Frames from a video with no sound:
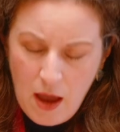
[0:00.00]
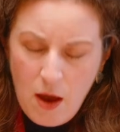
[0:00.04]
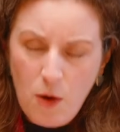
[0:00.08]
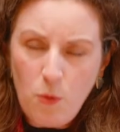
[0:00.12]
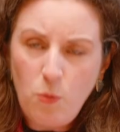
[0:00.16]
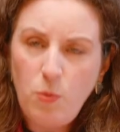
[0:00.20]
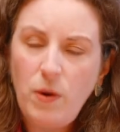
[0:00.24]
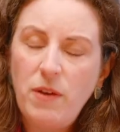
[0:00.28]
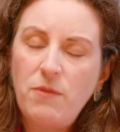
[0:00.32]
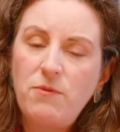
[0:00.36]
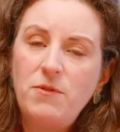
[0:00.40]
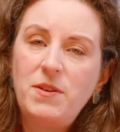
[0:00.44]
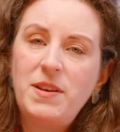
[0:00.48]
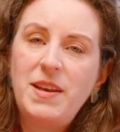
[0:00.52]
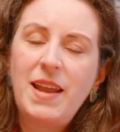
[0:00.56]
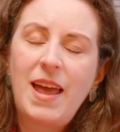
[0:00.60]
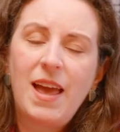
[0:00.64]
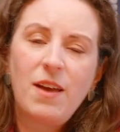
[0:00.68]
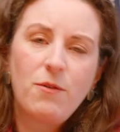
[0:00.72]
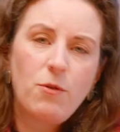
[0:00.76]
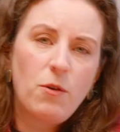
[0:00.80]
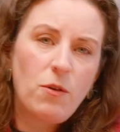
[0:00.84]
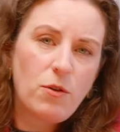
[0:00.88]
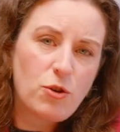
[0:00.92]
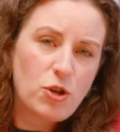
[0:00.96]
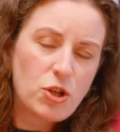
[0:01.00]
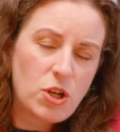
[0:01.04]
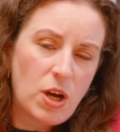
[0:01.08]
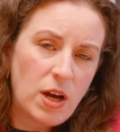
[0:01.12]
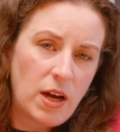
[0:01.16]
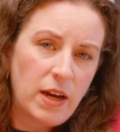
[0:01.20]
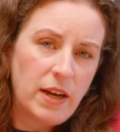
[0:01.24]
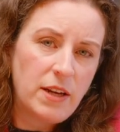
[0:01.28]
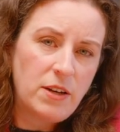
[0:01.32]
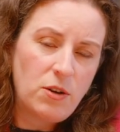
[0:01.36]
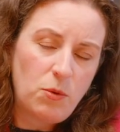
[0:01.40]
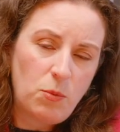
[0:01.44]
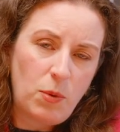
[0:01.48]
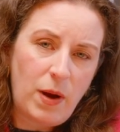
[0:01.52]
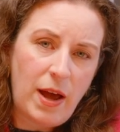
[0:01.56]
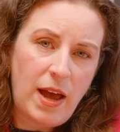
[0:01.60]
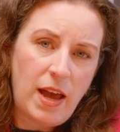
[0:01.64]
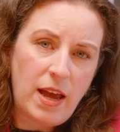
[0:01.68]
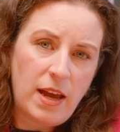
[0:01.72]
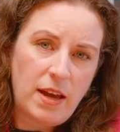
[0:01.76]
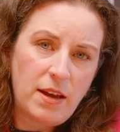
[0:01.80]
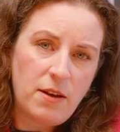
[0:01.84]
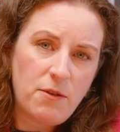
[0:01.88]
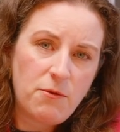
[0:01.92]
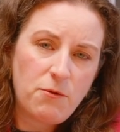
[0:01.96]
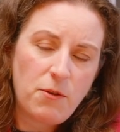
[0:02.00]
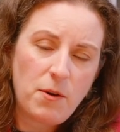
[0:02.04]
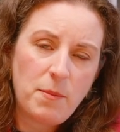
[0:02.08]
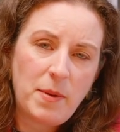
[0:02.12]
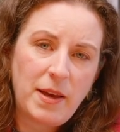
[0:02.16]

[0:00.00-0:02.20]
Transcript: We've never shied away from